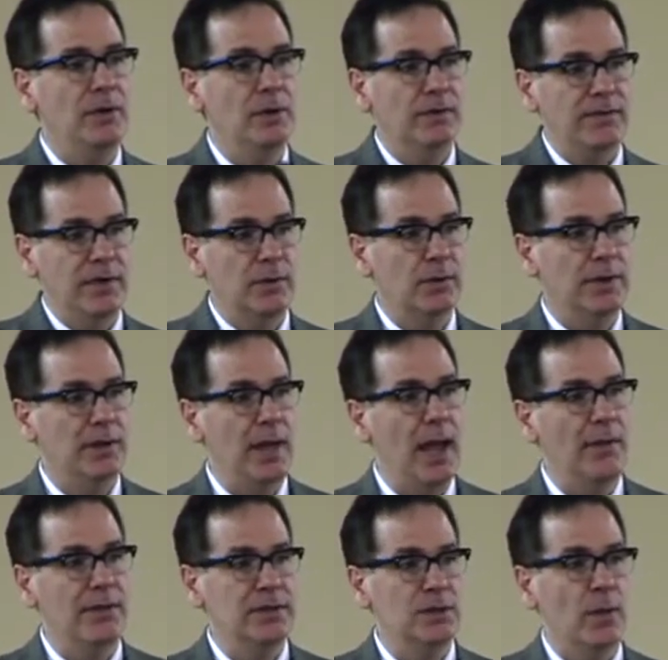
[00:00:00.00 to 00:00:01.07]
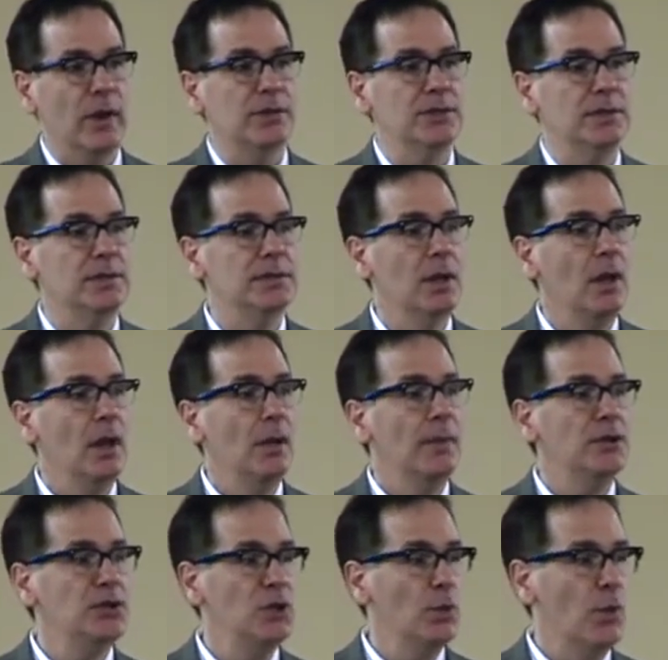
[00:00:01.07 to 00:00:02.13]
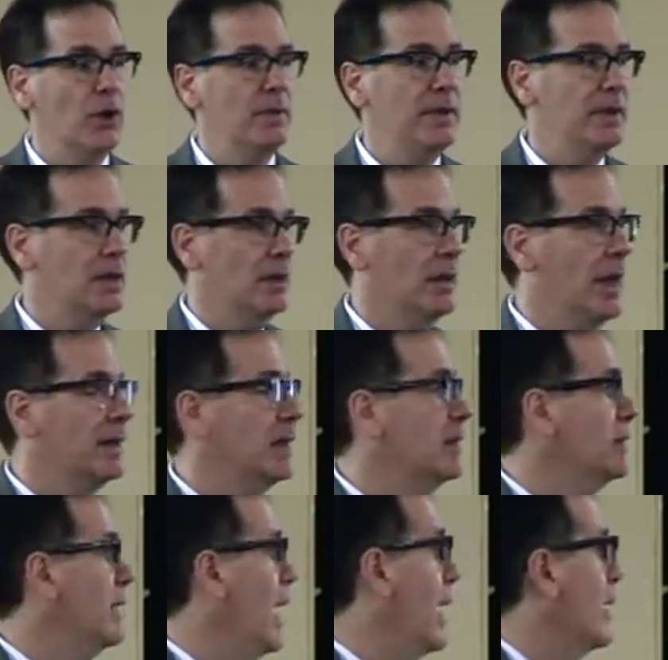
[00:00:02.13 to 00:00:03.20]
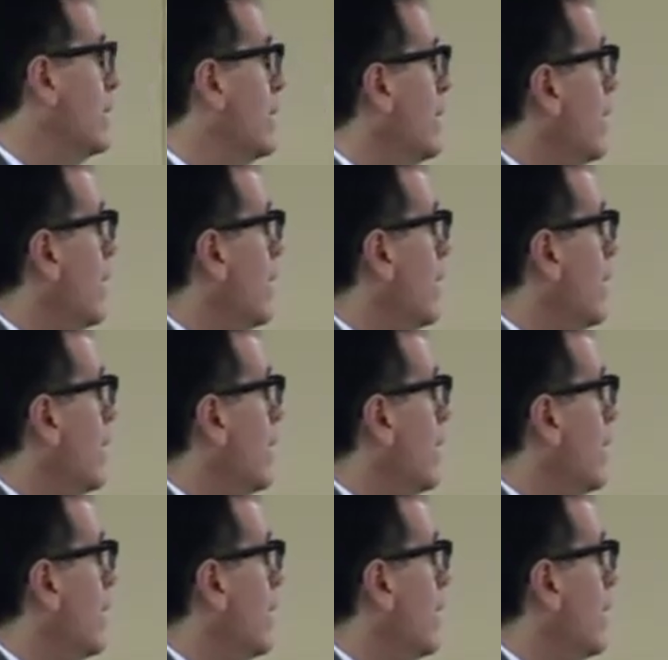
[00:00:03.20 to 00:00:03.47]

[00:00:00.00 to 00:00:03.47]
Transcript: and you're figuring out these questions, but you want to be collecting the data.